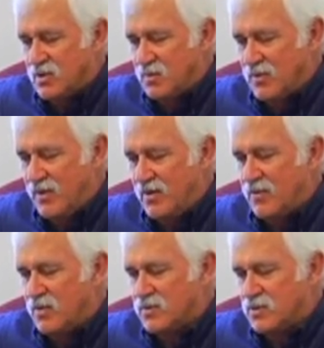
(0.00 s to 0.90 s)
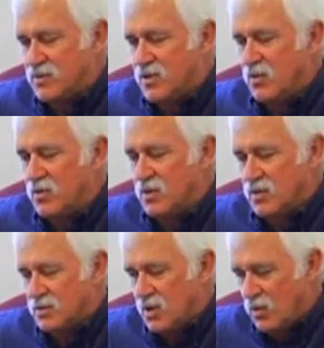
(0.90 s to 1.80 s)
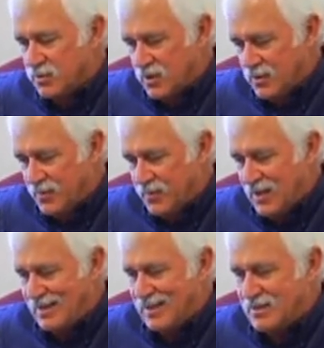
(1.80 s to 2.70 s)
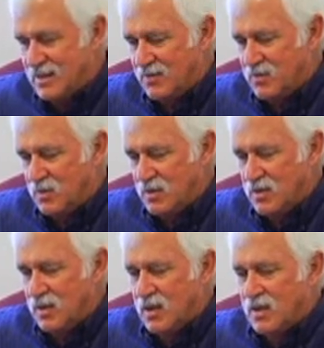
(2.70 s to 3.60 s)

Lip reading: in McPhail versus Dolton, 1971,